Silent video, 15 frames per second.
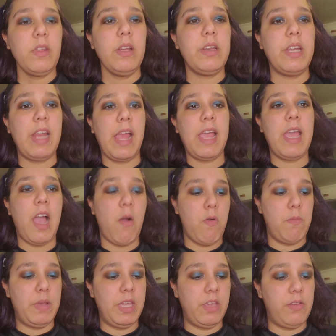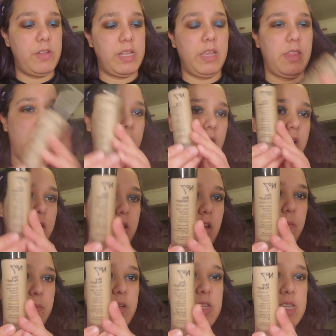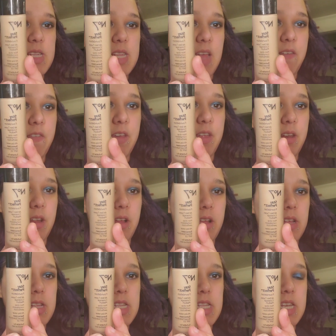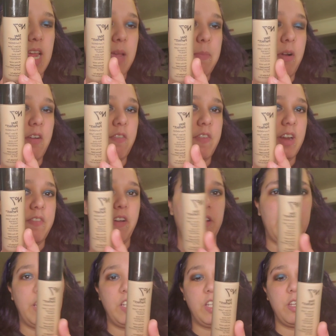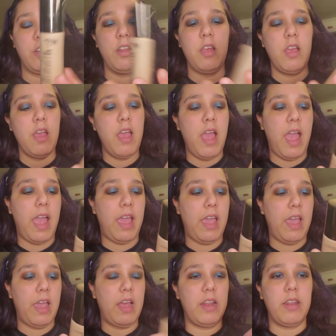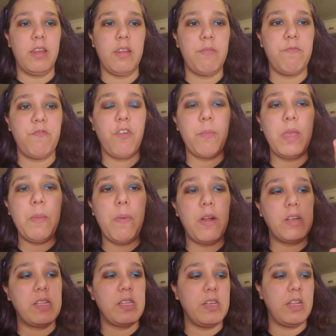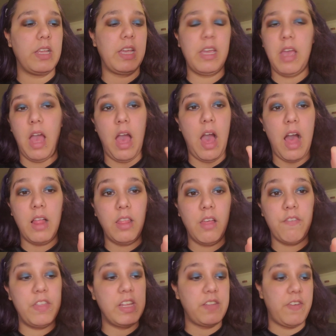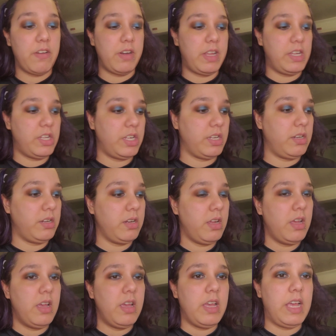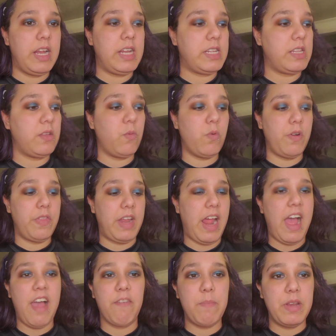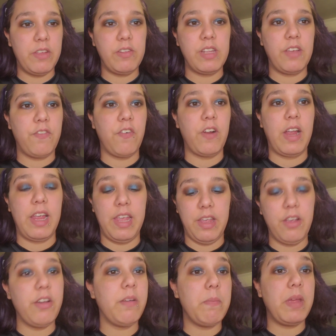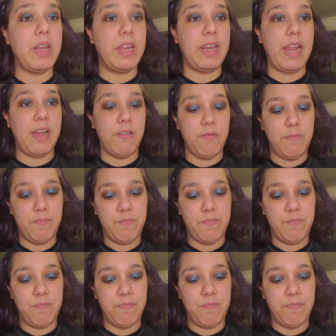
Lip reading: Today I will be using the number 7 Stay Perfect foundation. And for me personally, I love this foundation. It is the one that I have been using for a good minute now.